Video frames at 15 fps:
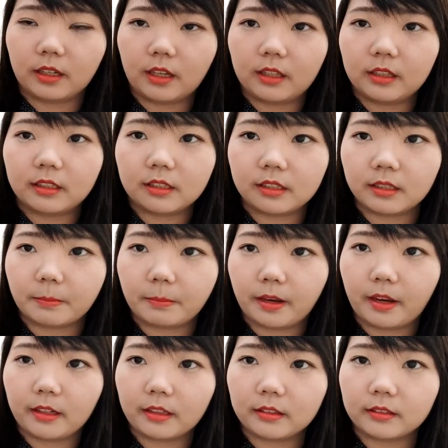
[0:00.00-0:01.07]
Okay, and this is the
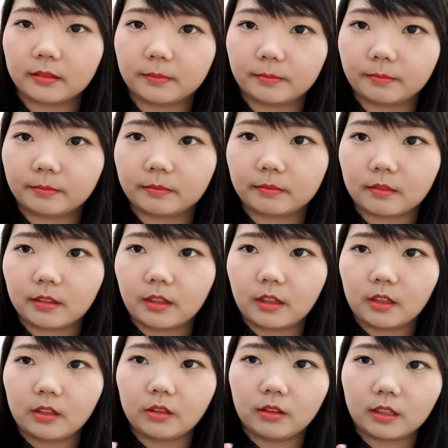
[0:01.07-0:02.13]
back.
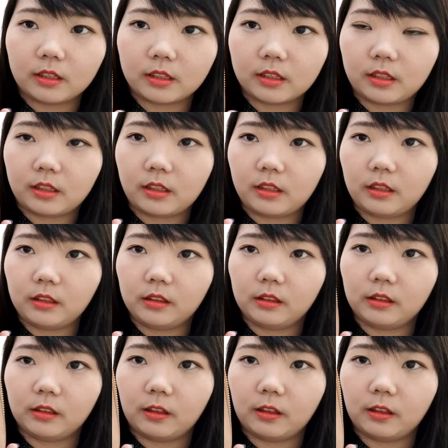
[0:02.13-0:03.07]
You can see.